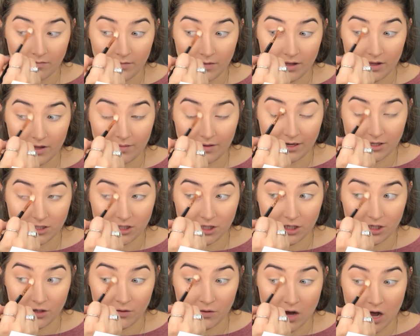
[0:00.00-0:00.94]
Really make
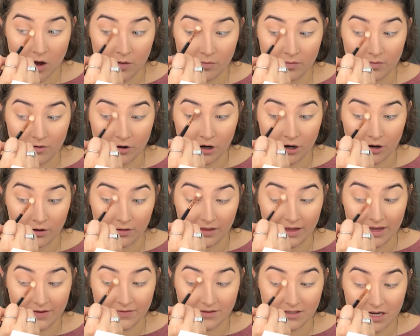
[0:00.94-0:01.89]
sure you op or
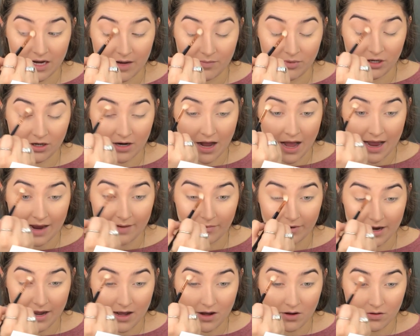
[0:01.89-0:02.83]
lift up your
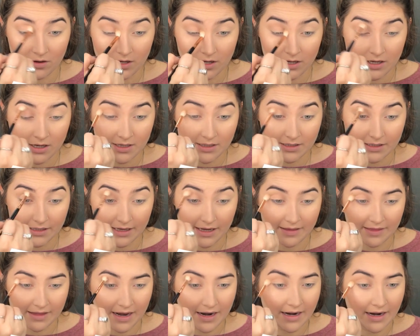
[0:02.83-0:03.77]
eyebrow to
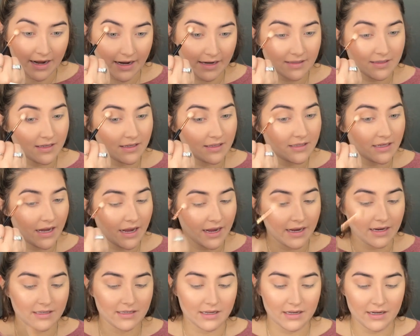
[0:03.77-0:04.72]
get that nice and
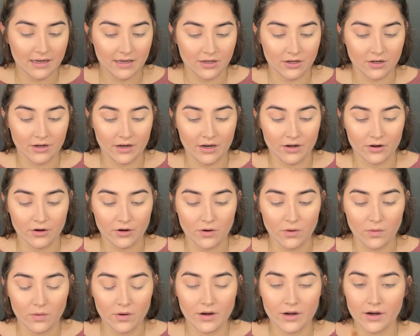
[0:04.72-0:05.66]
tight in your inner
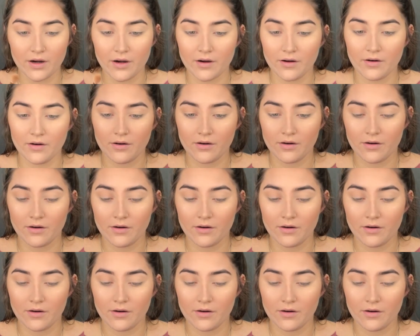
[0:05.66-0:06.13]
corner.